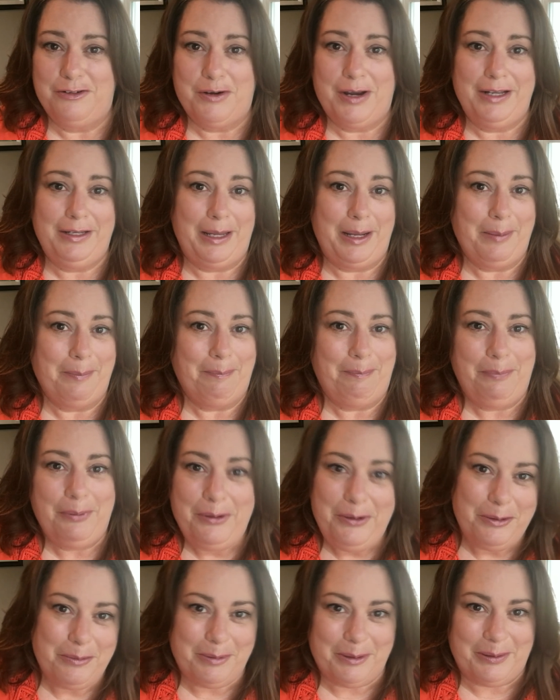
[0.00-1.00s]
try, like
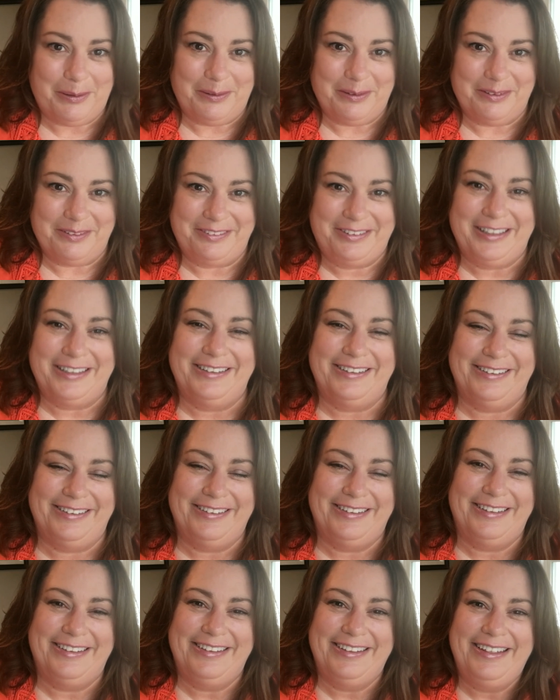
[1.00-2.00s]
Buddha bowls.
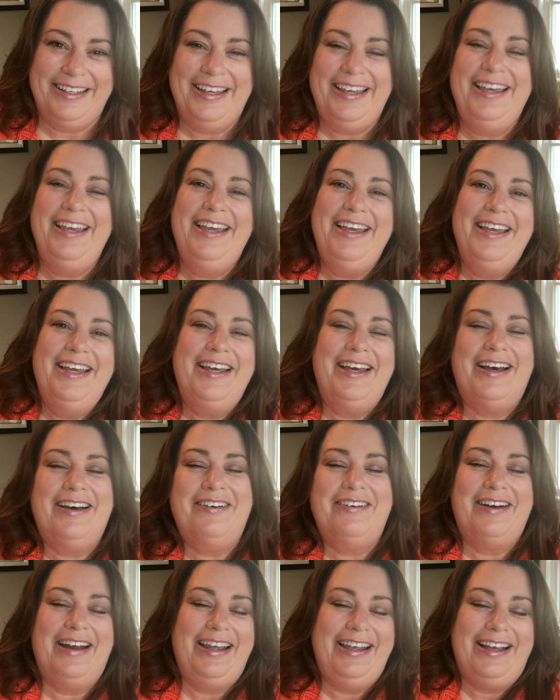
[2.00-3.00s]

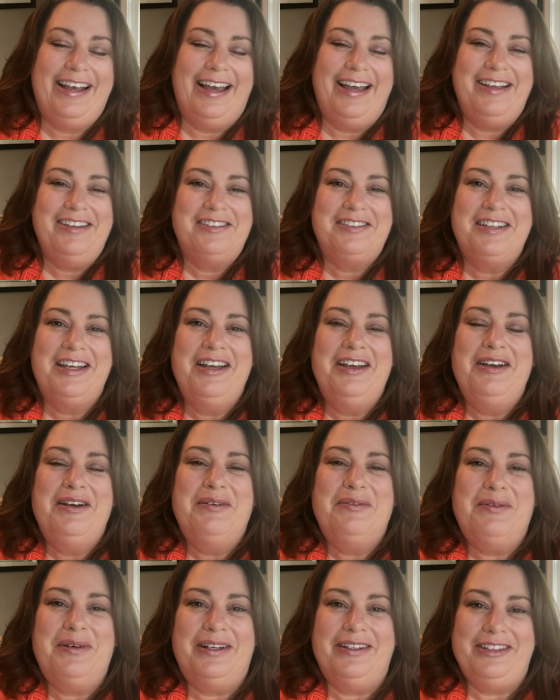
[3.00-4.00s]
All right, guys.
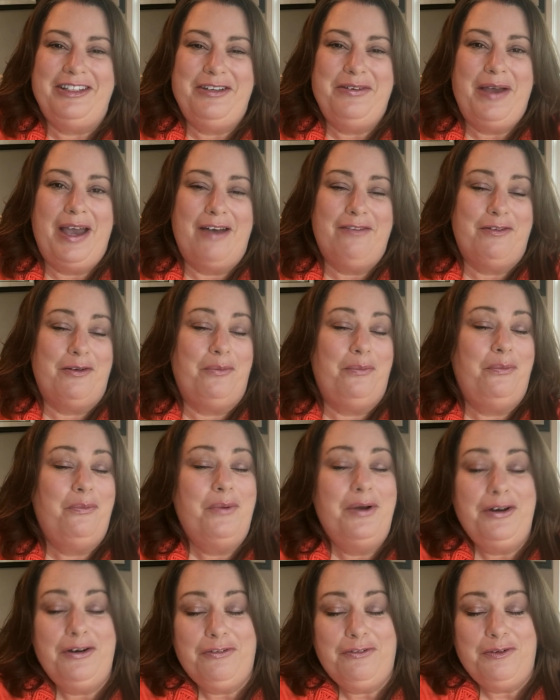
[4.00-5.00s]
Well, you have a
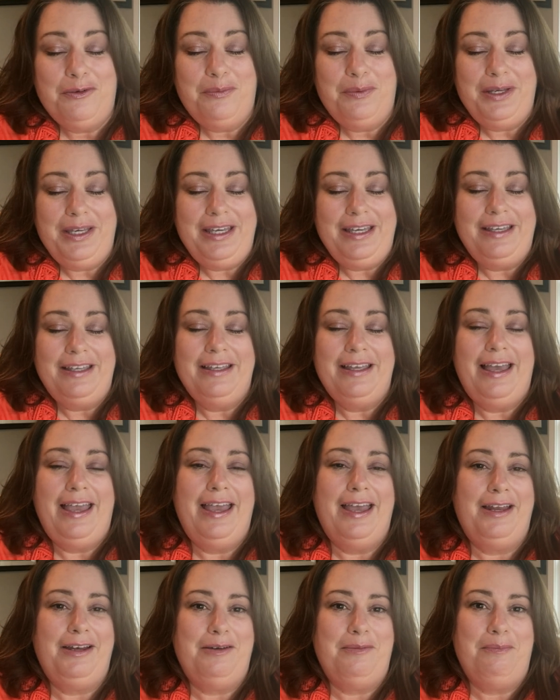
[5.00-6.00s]
wonderful week
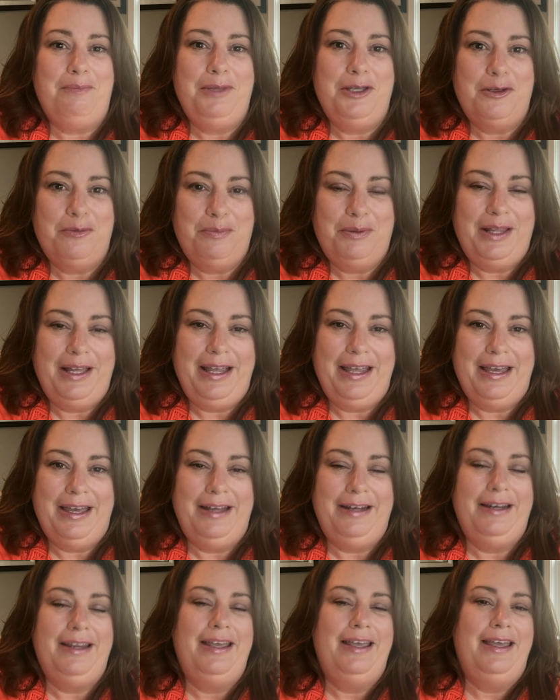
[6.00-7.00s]
and meal
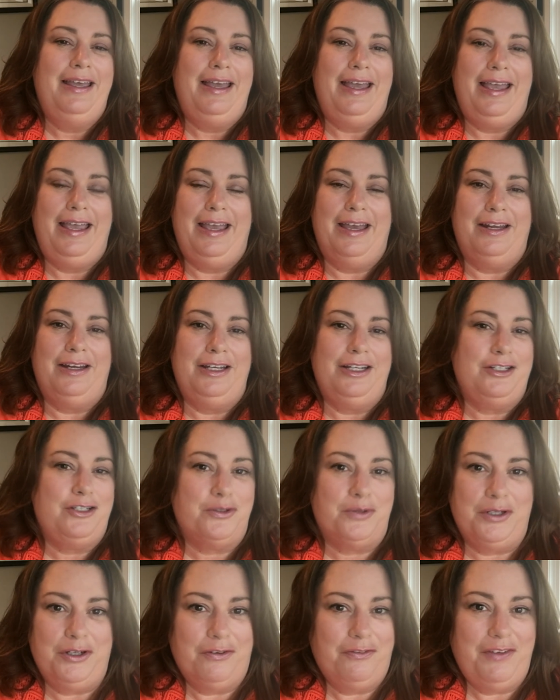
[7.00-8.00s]
plan, and
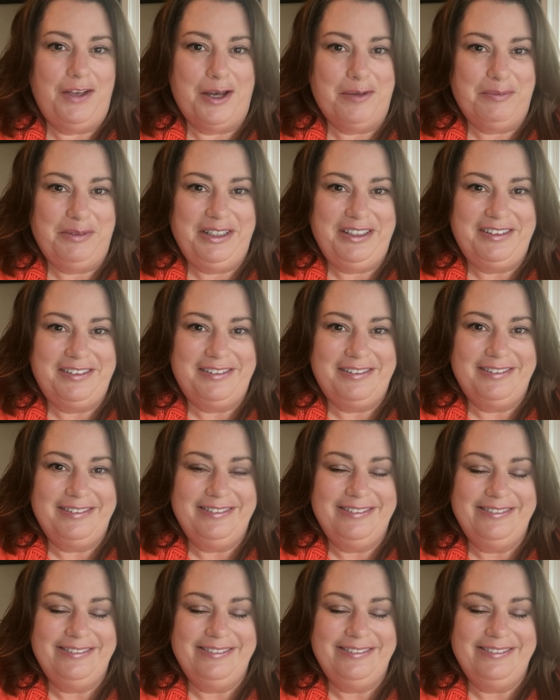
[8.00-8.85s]
enjoy your families.